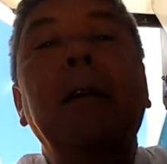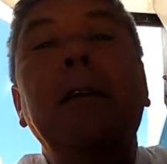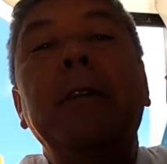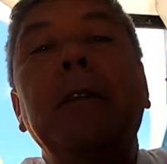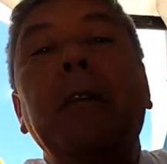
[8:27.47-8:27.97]

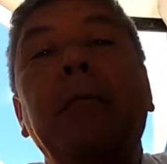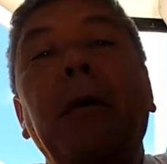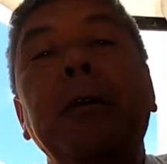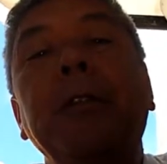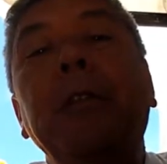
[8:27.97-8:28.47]
here's another
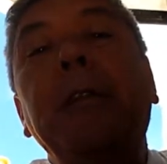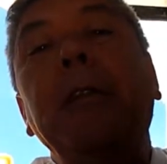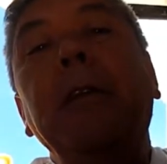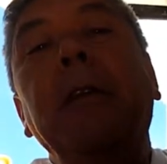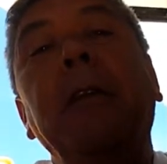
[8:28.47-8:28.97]
posting
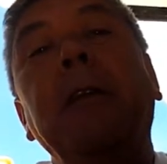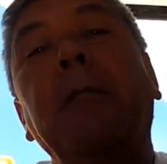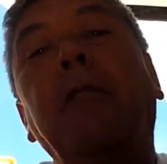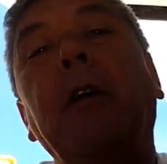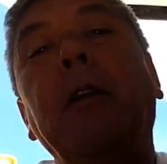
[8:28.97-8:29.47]
on the
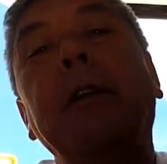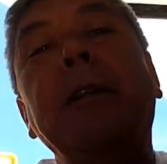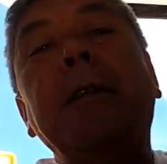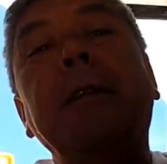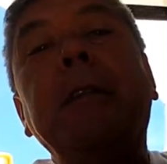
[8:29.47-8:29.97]

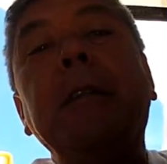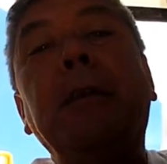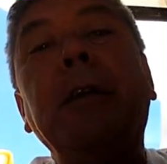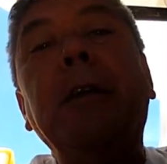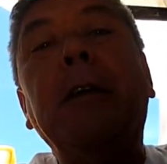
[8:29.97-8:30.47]
progress of the Sea
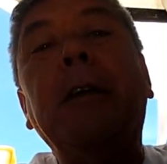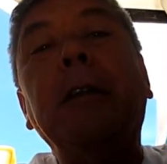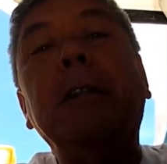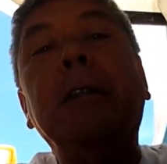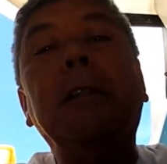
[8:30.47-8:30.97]
Ray
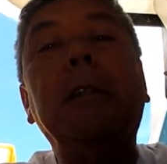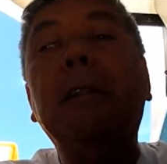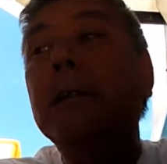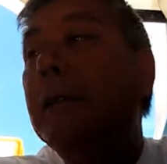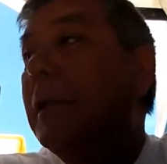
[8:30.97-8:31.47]
here.
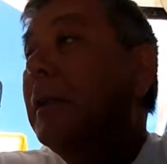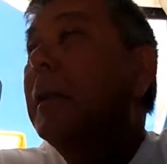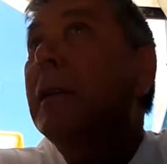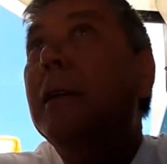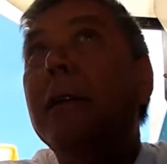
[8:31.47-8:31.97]

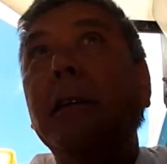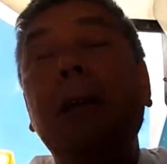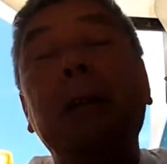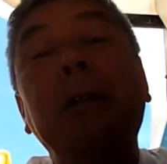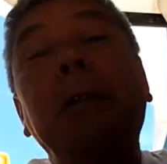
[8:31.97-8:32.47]

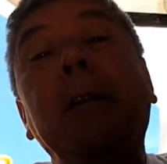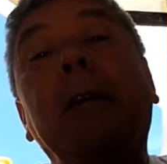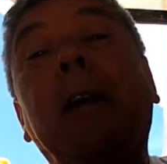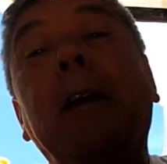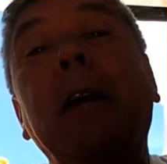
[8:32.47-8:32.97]
Coming to you
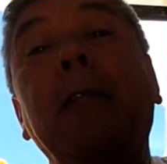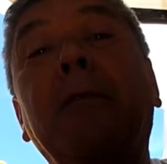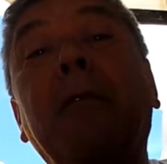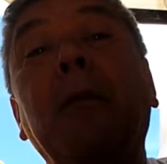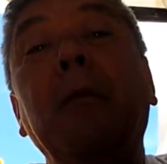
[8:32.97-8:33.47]

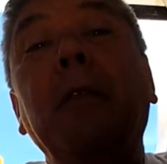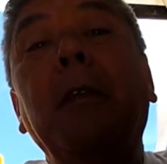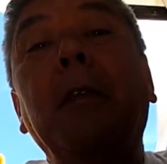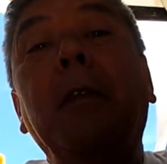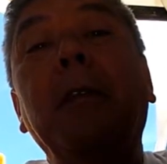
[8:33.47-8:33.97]
live from
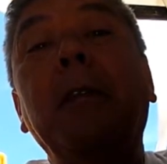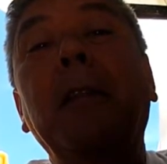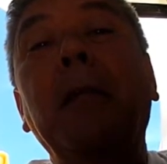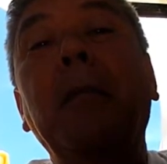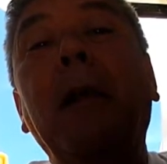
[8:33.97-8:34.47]
the
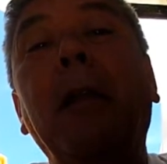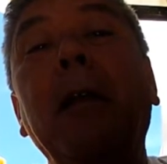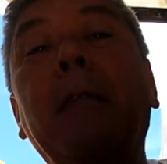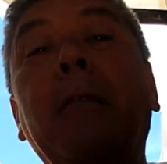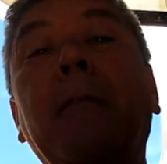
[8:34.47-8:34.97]

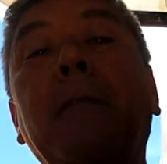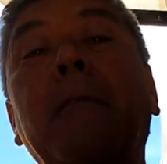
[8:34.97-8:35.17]
belly of a